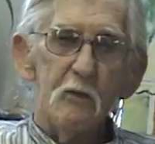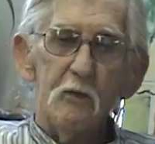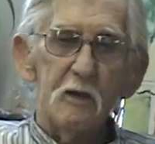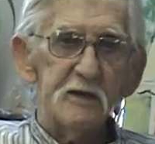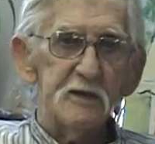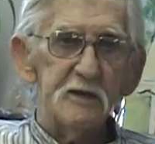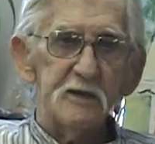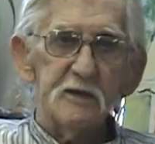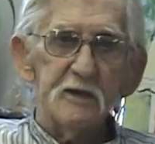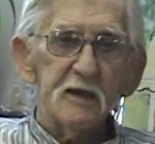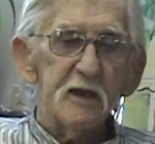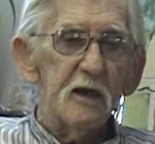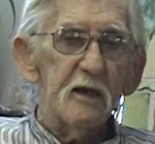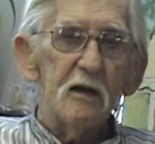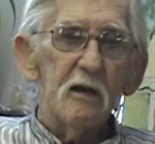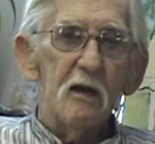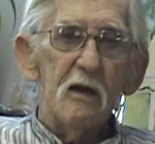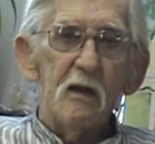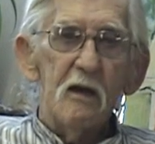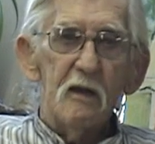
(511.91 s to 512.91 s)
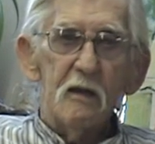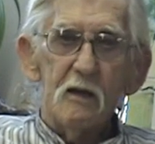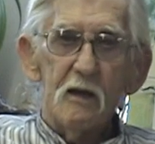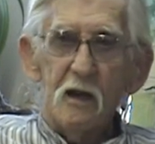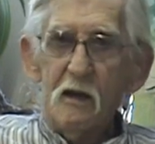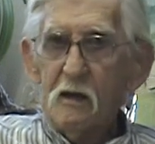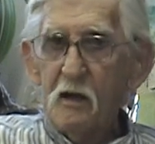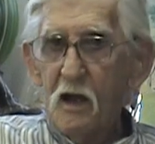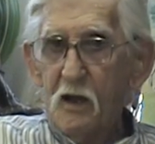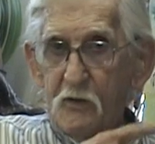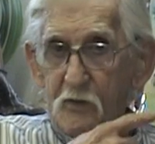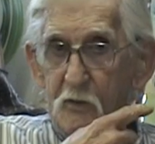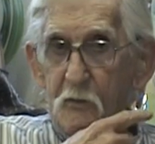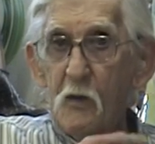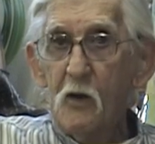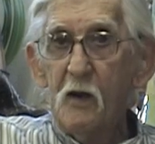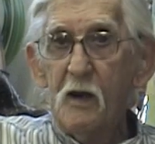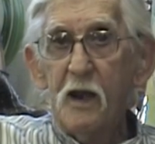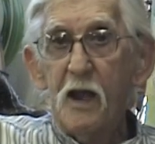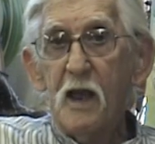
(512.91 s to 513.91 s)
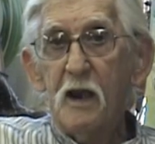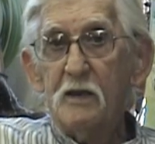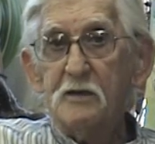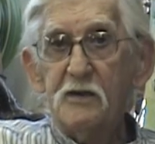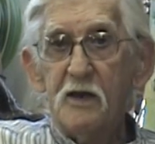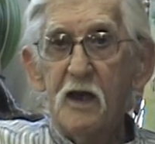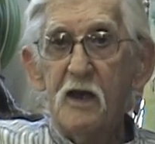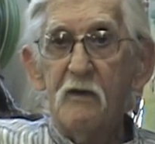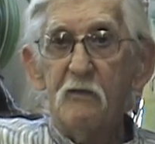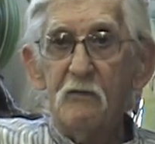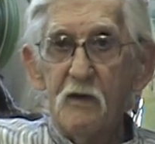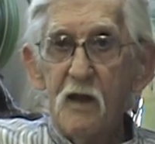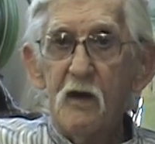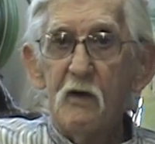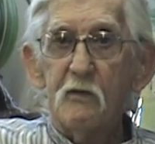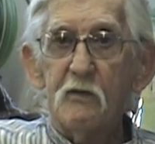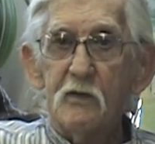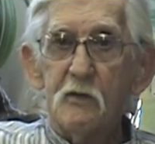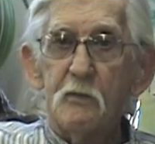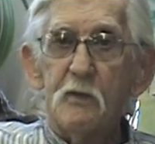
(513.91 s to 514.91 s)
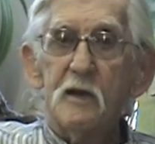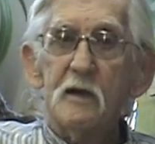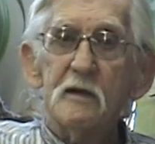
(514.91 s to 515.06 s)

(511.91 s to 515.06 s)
it wasn't like the bowling alleys you have now with the big.